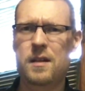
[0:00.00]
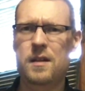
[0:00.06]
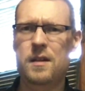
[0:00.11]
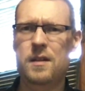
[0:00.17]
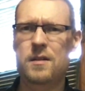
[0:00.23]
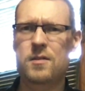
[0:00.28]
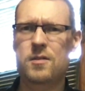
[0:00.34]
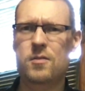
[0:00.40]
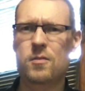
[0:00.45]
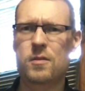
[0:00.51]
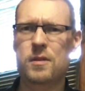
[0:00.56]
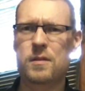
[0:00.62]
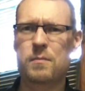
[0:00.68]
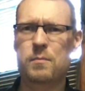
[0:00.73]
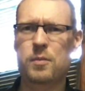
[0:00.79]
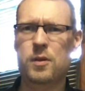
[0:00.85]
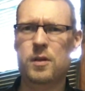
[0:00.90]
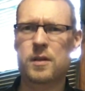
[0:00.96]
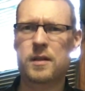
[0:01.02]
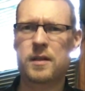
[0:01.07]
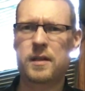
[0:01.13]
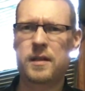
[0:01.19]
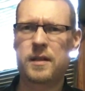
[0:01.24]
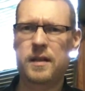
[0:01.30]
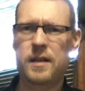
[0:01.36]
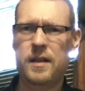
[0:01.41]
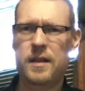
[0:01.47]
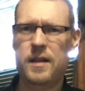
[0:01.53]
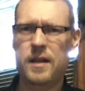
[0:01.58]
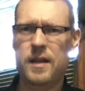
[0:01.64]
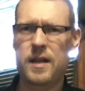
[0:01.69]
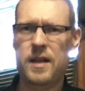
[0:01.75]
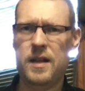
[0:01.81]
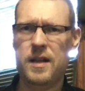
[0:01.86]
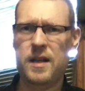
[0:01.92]
enjoy the book
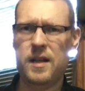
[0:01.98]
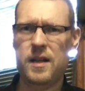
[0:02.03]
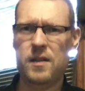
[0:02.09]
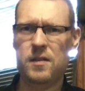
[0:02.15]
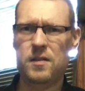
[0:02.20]
and hail